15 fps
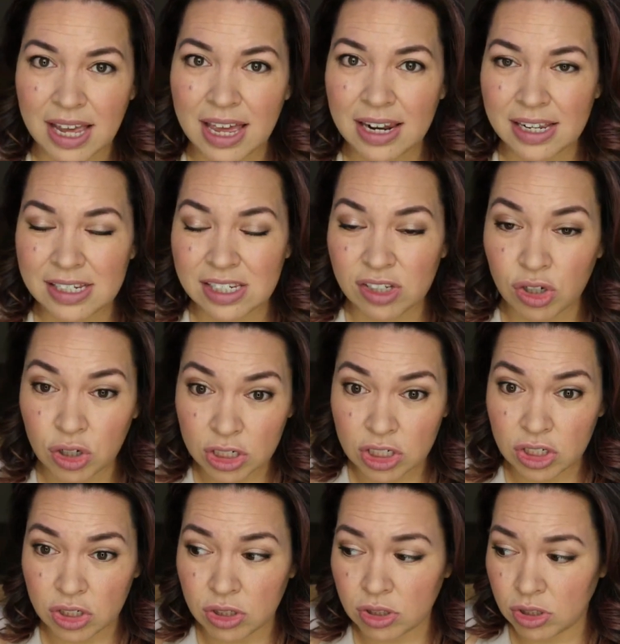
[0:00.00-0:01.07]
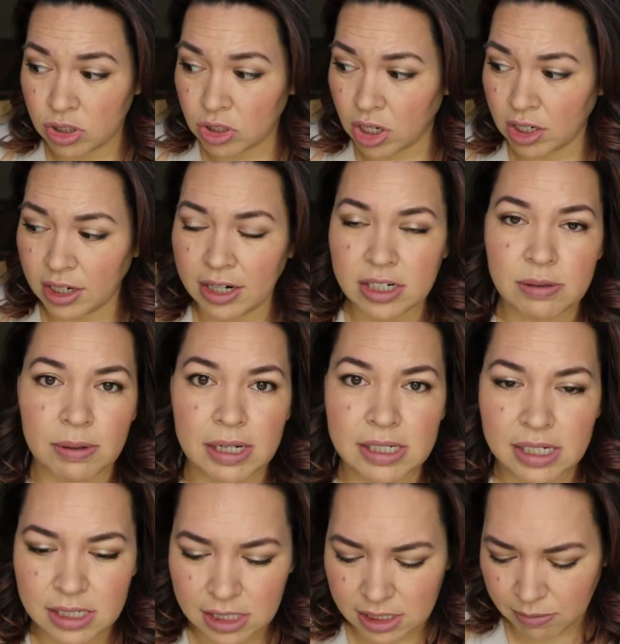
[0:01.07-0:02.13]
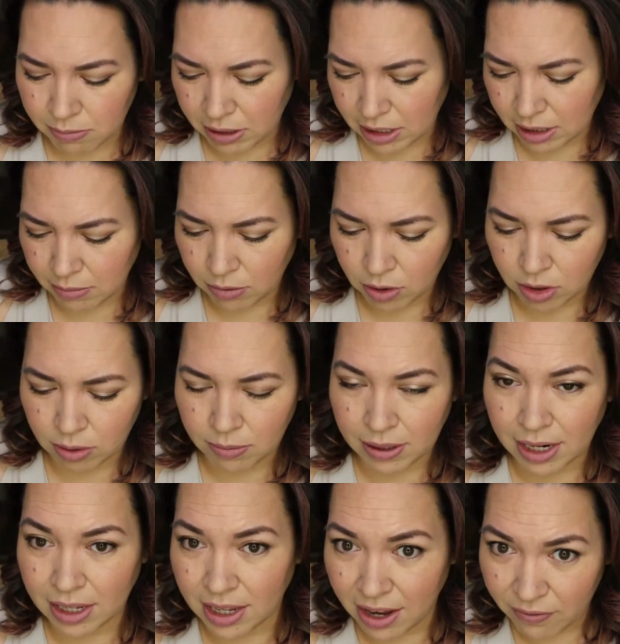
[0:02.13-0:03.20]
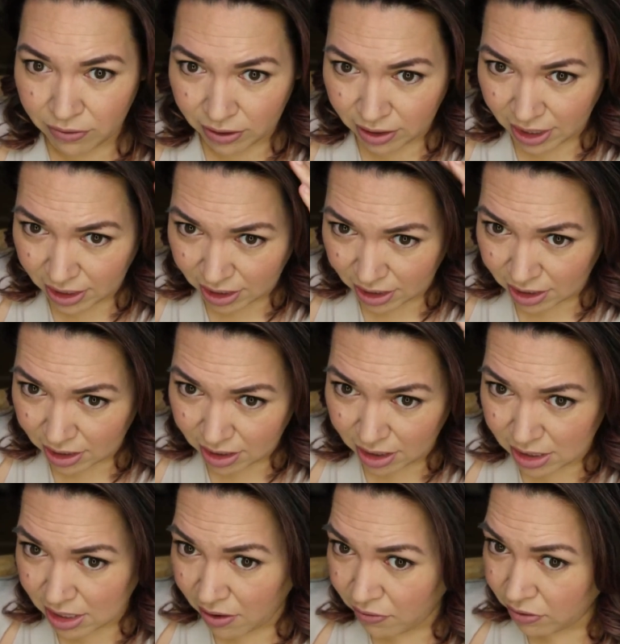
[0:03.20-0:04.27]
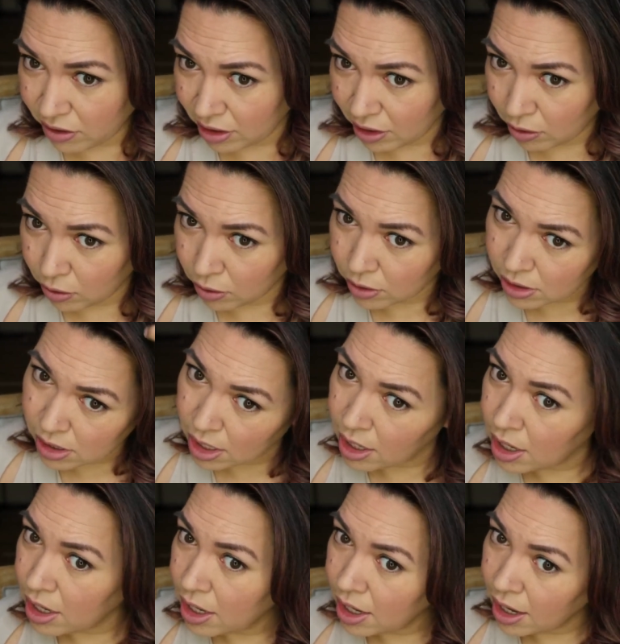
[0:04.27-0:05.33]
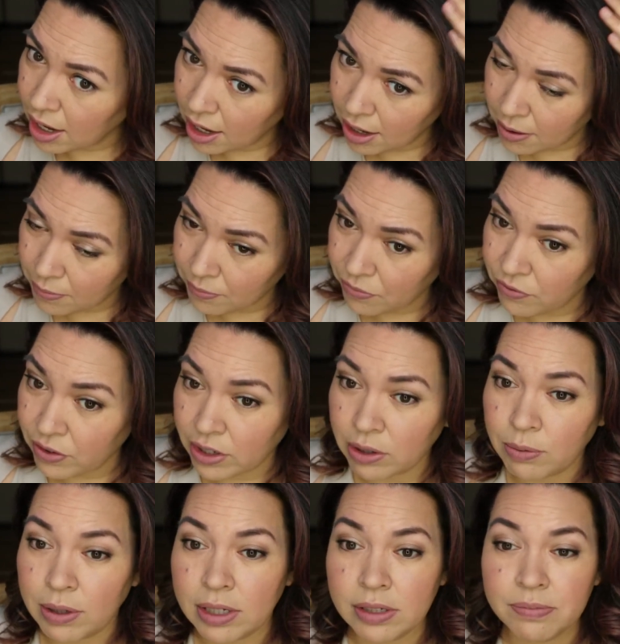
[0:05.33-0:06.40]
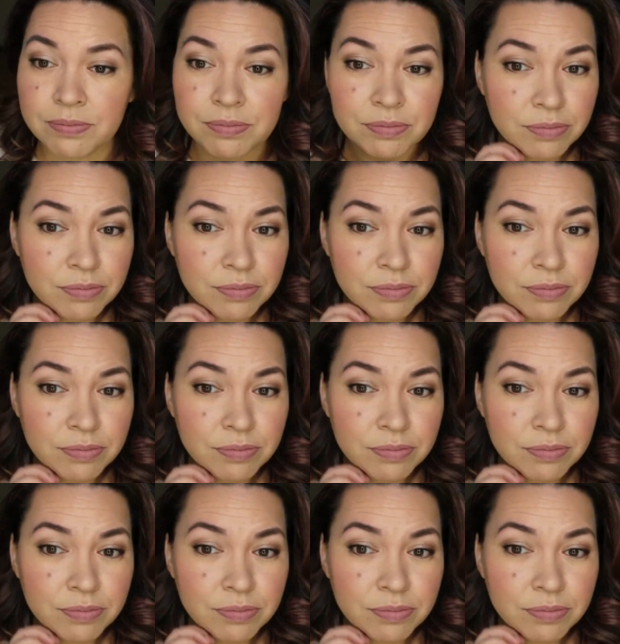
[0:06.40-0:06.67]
And it's good strong hairspray. It says it's a medium hold, but I feel like it definitely holds very well.